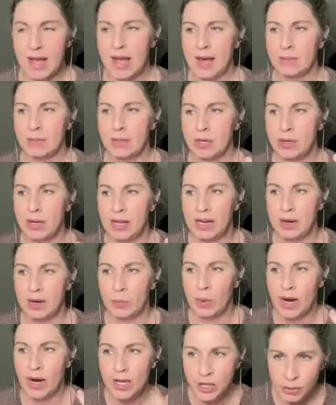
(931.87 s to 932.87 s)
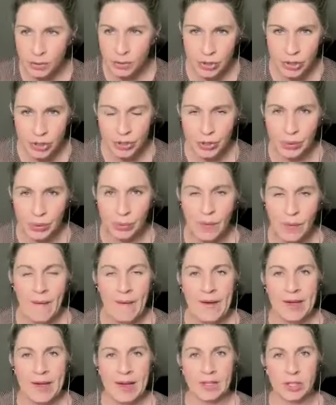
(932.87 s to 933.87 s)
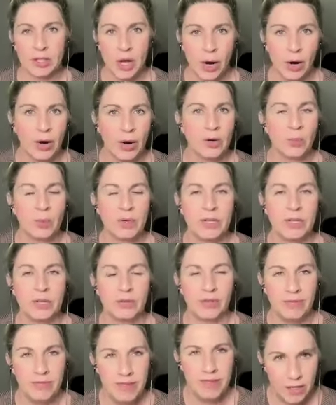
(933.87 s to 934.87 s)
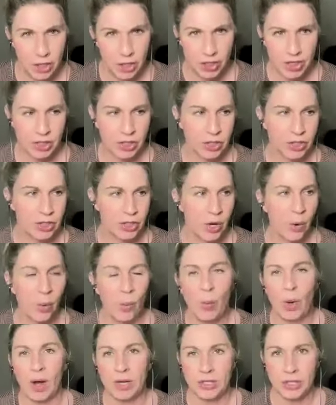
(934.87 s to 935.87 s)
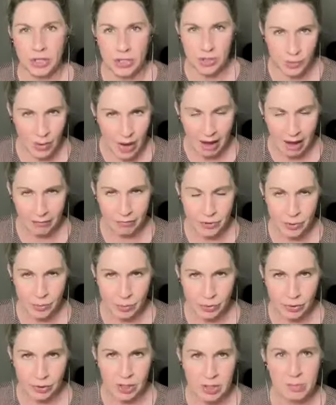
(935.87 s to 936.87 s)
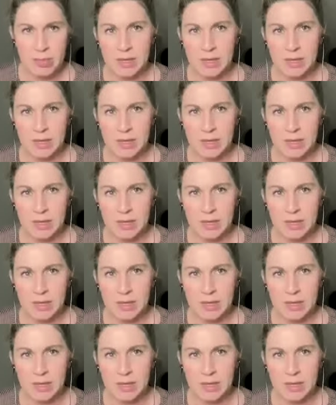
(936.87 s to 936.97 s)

I mean, and when you do, it's hard when you finish it to know what to do afterwards,